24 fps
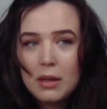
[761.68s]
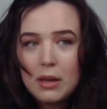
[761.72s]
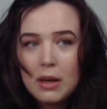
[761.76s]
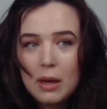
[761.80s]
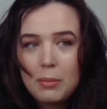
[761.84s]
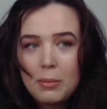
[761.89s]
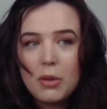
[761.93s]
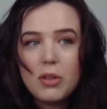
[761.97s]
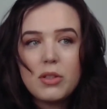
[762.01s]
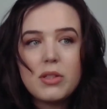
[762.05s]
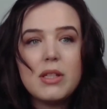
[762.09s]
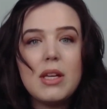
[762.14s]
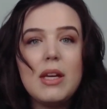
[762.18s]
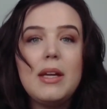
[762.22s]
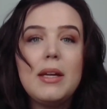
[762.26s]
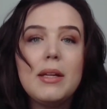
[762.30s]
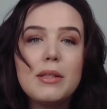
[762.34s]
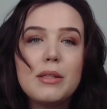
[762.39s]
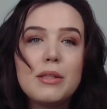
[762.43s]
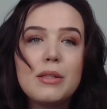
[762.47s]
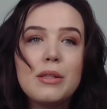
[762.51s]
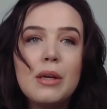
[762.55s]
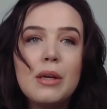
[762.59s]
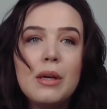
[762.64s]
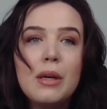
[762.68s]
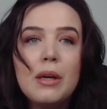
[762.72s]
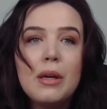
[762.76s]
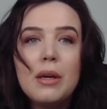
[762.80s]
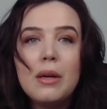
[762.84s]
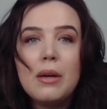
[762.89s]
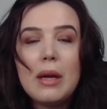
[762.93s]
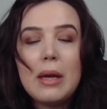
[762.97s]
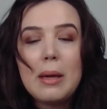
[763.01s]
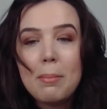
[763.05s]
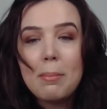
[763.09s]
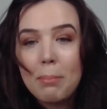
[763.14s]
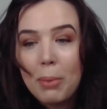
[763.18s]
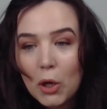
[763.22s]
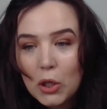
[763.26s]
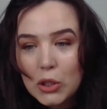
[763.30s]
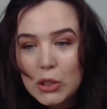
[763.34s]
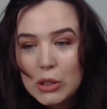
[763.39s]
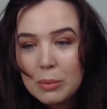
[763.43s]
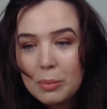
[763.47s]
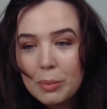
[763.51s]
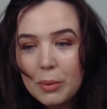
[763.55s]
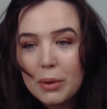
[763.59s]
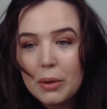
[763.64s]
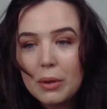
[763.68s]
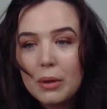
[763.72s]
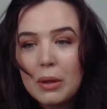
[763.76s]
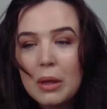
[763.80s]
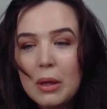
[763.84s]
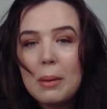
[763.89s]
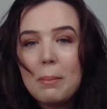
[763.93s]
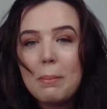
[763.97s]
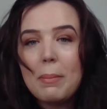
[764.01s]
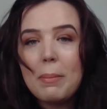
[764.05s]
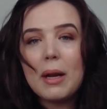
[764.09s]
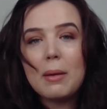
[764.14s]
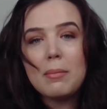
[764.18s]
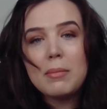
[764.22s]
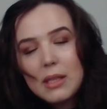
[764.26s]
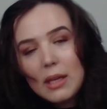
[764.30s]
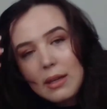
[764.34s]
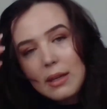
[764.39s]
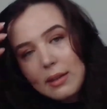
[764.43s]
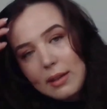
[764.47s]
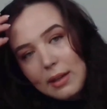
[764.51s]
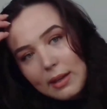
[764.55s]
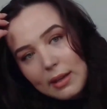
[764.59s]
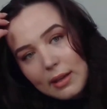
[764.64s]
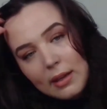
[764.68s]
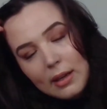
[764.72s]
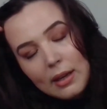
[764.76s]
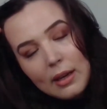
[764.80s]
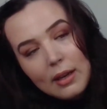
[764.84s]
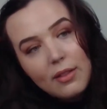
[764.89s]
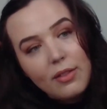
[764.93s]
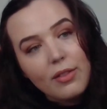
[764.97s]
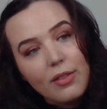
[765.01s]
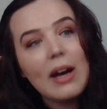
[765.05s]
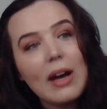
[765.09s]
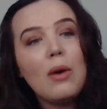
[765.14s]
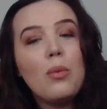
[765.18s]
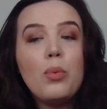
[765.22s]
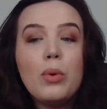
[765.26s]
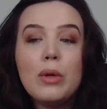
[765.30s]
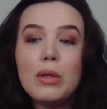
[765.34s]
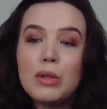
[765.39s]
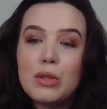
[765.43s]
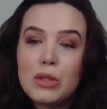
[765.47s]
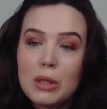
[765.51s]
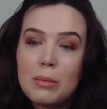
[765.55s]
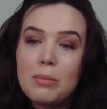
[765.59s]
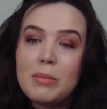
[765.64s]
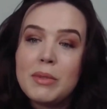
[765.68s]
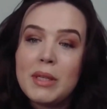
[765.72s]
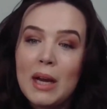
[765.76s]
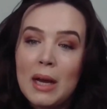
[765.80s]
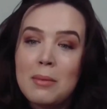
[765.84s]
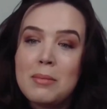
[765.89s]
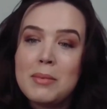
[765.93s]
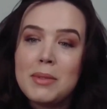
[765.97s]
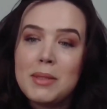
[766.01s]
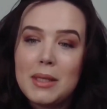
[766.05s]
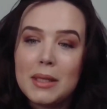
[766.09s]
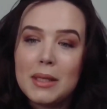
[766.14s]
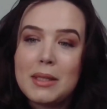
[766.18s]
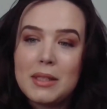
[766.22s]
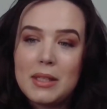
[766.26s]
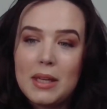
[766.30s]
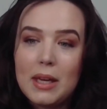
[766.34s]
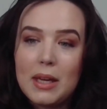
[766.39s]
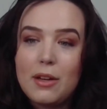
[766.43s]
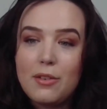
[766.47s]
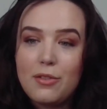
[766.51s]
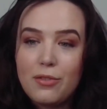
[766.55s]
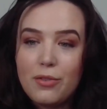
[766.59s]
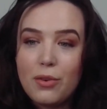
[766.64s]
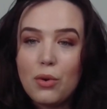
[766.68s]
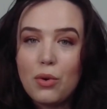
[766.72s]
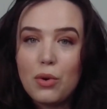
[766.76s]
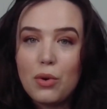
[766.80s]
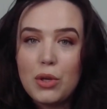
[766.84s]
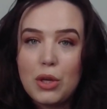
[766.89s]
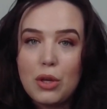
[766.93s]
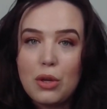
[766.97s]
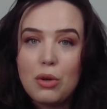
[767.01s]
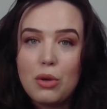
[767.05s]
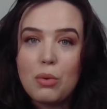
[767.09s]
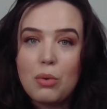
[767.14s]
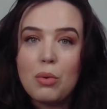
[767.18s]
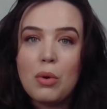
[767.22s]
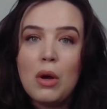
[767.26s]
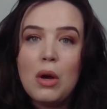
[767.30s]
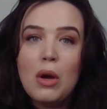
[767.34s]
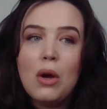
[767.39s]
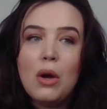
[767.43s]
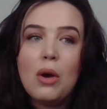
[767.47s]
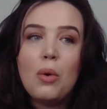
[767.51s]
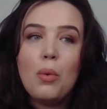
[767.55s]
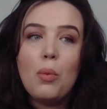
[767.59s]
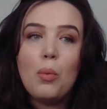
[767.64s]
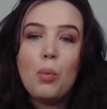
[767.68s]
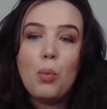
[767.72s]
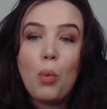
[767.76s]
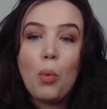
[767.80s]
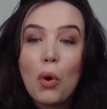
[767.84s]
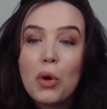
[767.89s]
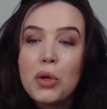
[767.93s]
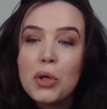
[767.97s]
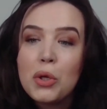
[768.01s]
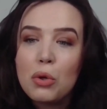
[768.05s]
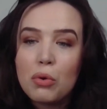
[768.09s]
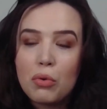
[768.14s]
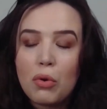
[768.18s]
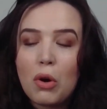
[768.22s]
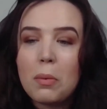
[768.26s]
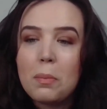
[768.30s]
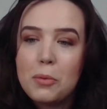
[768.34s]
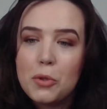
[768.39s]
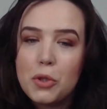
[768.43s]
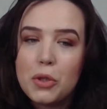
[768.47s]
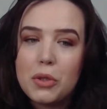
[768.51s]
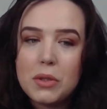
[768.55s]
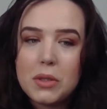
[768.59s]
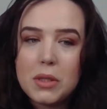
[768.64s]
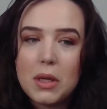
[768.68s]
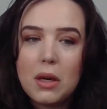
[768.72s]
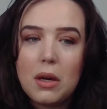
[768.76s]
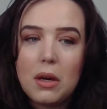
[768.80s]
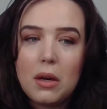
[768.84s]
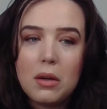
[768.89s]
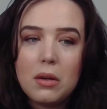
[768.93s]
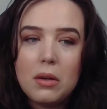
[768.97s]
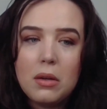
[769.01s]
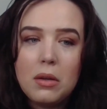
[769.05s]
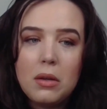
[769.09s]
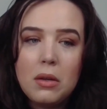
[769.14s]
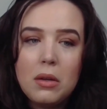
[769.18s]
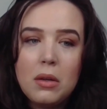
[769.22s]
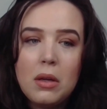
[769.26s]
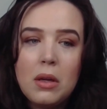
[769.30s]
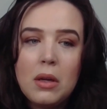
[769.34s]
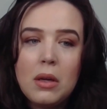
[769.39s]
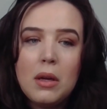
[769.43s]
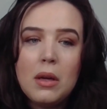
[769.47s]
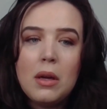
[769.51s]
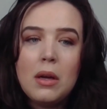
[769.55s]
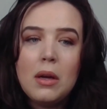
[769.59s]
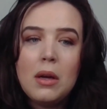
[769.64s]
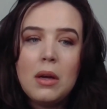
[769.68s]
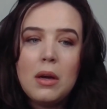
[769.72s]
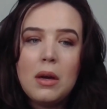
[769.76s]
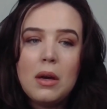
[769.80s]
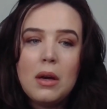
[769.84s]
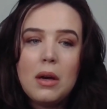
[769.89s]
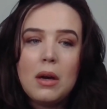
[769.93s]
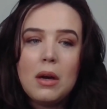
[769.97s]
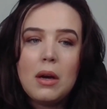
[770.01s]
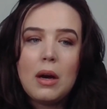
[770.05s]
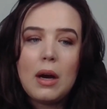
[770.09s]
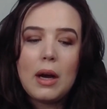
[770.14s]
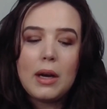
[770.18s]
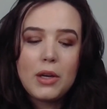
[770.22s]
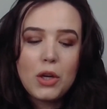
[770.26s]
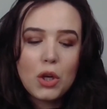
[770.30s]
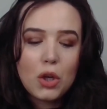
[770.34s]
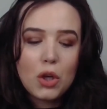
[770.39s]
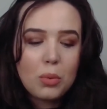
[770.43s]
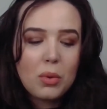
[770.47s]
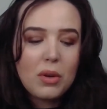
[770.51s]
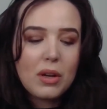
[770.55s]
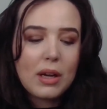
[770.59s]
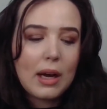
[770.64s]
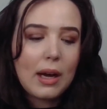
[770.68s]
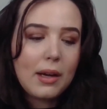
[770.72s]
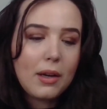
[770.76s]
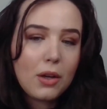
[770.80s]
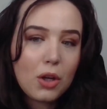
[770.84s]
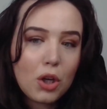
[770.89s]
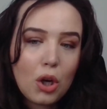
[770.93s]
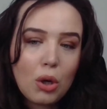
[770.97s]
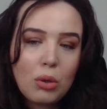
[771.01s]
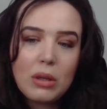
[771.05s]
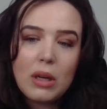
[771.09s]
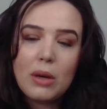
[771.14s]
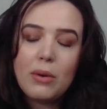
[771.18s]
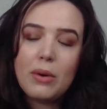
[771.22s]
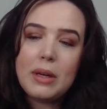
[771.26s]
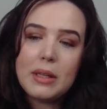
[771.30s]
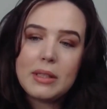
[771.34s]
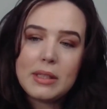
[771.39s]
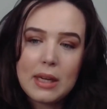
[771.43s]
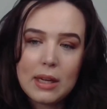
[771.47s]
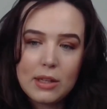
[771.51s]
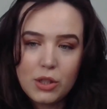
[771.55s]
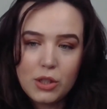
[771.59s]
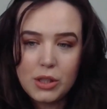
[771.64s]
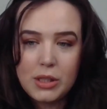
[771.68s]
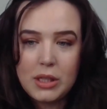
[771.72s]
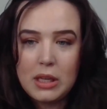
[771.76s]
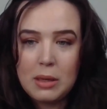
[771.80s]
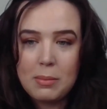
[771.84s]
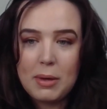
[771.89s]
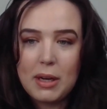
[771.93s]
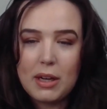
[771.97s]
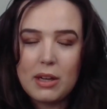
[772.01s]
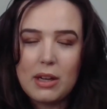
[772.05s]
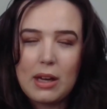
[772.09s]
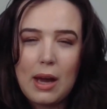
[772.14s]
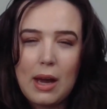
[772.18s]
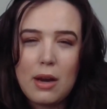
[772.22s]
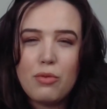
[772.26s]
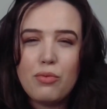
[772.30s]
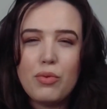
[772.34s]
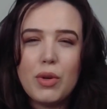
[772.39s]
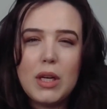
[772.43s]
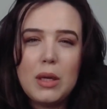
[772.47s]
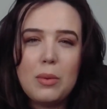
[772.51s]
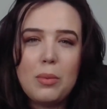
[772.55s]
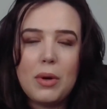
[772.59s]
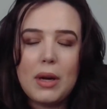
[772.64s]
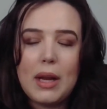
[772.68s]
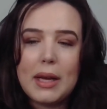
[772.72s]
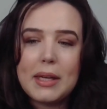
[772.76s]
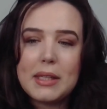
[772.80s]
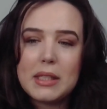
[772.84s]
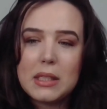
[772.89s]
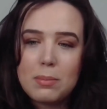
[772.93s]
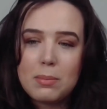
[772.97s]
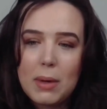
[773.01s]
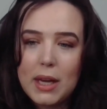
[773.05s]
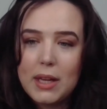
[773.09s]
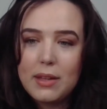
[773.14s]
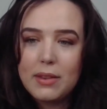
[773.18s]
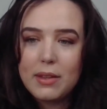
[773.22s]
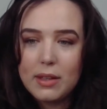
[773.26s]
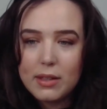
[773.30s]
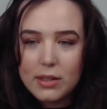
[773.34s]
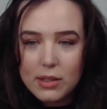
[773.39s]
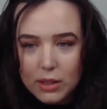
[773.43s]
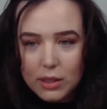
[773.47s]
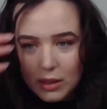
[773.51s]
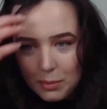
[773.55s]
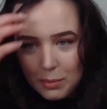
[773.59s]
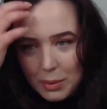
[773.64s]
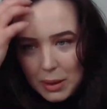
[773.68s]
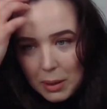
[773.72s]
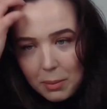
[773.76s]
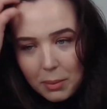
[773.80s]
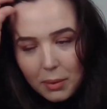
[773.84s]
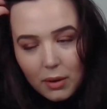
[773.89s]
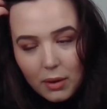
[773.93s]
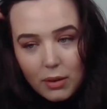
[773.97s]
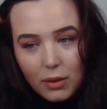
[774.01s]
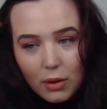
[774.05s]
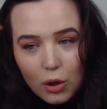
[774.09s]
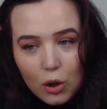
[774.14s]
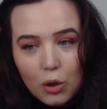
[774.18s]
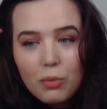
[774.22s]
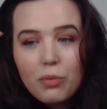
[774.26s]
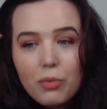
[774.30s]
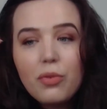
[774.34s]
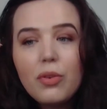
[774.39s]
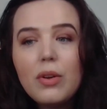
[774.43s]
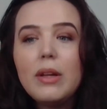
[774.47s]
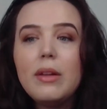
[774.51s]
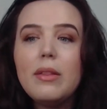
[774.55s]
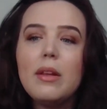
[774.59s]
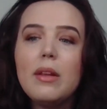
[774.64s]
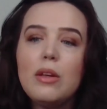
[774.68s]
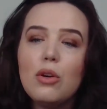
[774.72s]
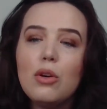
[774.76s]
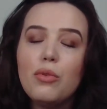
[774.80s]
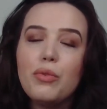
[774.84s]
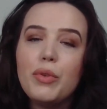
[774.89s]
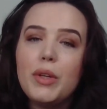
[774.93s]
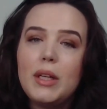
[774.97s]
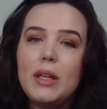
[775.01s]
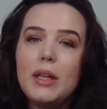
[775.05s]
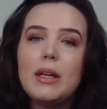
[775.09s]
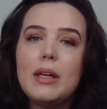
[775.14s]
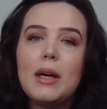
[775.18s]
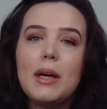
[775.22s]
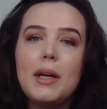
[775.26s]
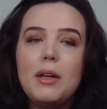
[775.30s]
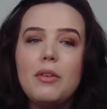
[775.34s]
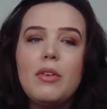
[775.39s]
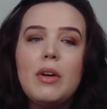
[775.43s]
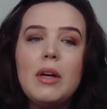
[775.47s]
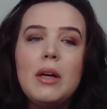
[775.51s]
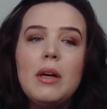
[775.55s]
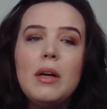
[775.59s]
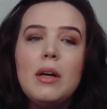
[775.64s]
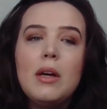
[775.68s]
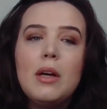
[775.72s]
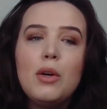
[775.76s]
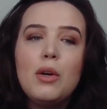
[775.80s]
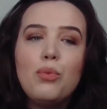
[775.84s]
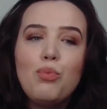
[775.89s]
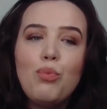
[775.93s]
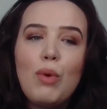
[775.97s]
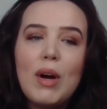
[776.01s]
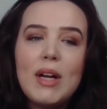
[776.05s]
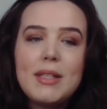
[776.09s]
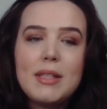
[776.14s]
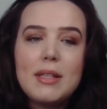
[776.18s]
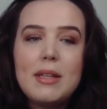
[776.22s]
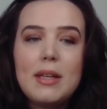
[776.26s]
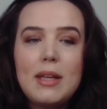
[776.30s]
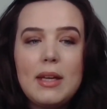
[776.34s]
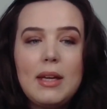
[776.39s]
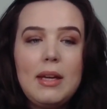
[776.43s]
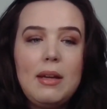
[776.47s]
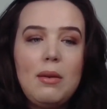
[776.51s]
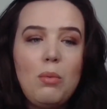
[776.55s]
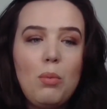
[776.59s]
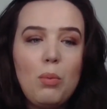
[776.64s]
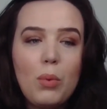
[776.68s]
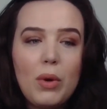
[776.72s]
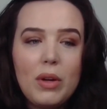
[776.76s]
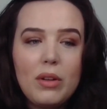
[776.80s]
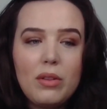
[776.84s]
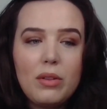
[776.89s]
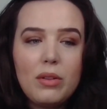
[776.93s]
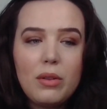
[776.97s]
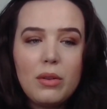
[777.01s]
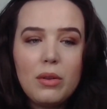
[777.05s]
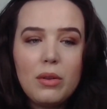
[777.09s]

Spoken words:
I'm not saying it's impossible, but I'm saying, like, that will sometimes dictate for you what your options are. I know we're kind of going out on a tangent here, but I kind of really want to explain this so that people, hopefully, that you're really kind of resonating with